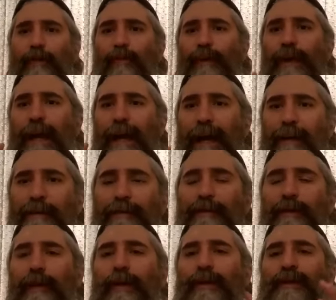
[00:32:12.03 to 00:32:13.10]
we have
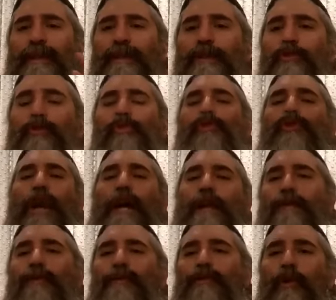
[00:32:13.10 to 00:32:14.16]
these two
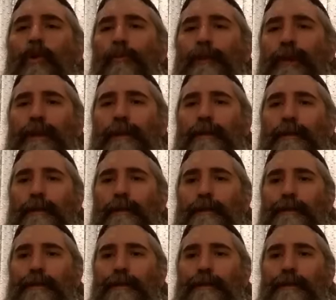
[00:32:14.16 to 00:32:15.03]
channels open,